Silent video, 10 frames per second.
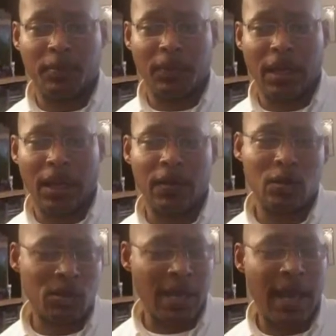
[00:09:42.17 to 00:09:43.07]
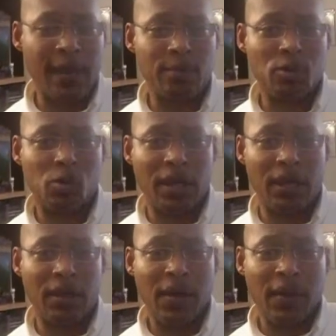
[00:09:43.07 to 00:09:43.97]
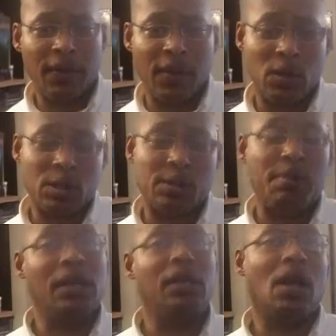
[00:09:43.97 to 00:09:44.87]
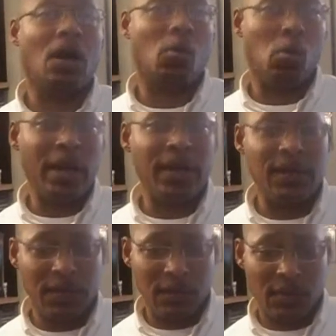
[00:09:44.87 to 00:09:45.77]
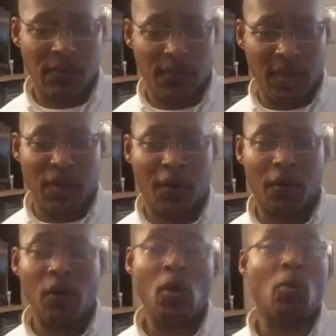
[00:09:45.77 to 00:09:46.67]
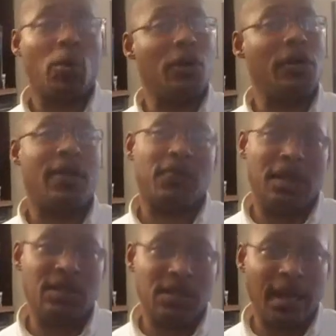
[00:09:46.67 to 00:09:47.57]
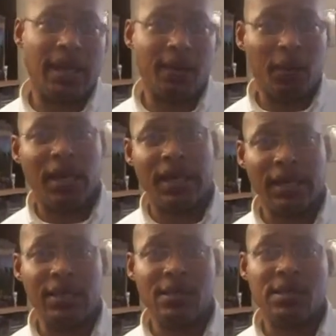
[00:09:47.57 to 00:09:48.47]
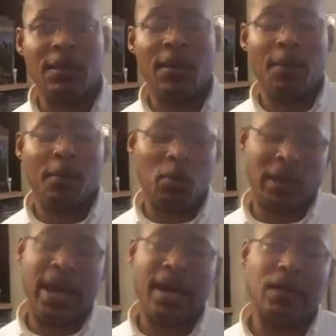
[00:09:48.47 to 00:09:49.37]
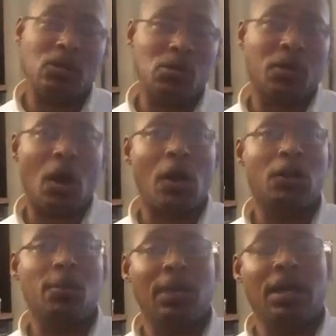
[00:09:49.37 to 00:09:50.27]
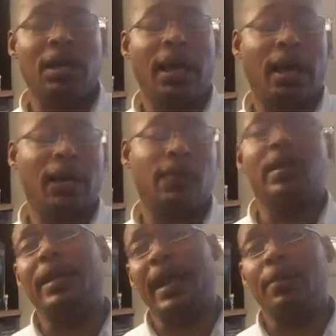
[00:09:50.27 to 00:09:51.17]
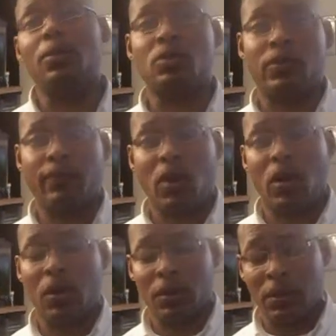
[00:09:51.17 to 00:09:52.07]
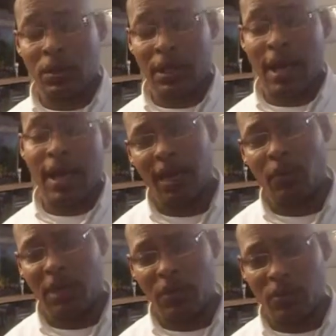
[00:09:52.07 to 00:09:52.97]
And there's times when there's been a witness there where nothing has taken place, but we got into an argument, and the neighbors have called the cops. When they do